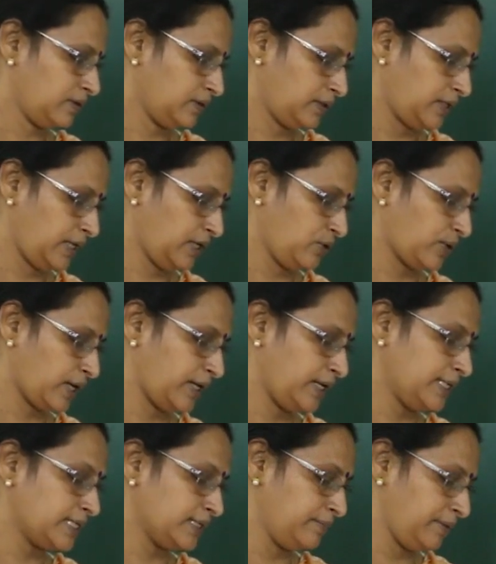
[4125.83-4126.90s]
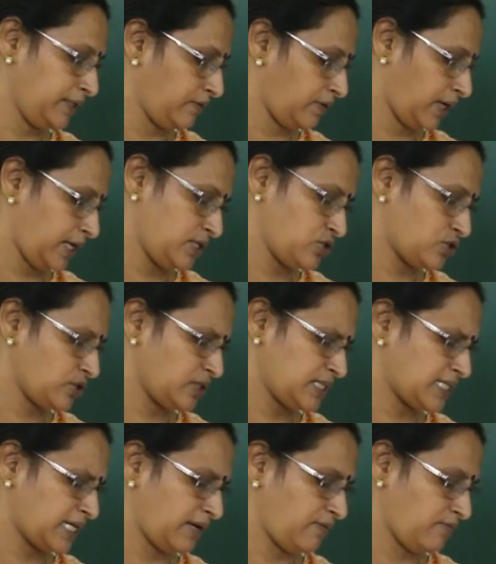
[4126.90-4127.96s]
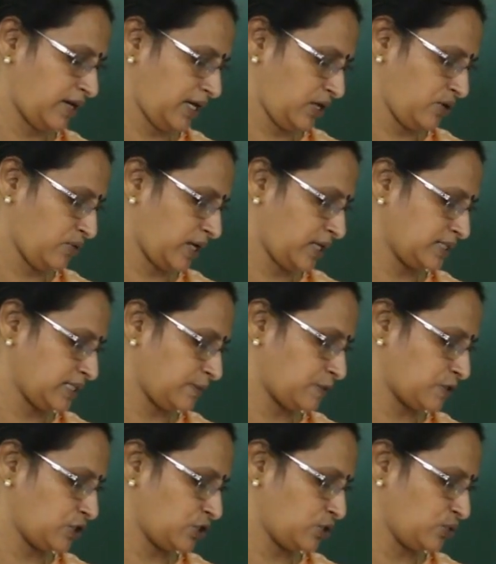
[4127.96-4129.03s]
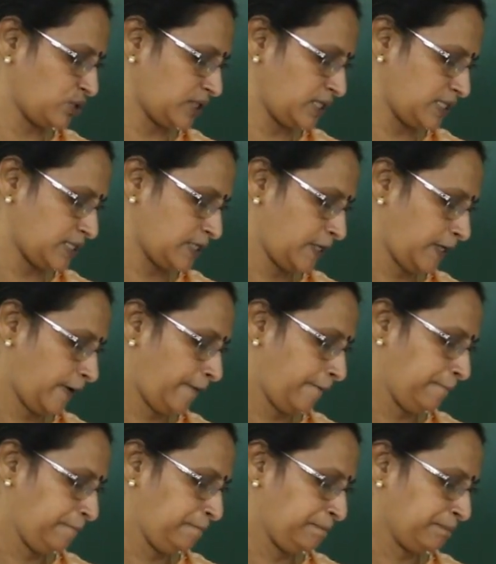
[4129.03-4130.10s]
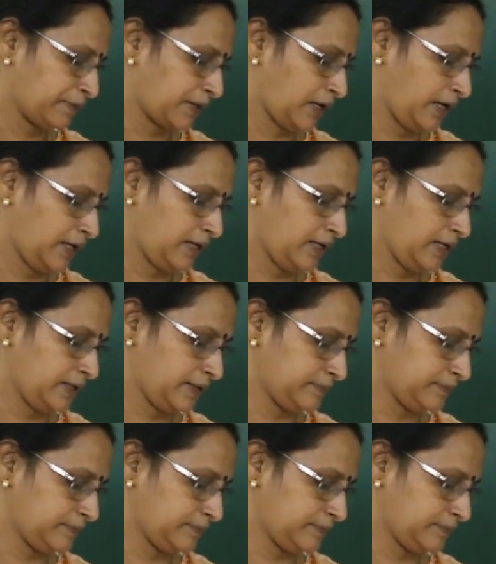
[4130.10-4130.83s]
Then you can determine the range. The same way you can substitute it and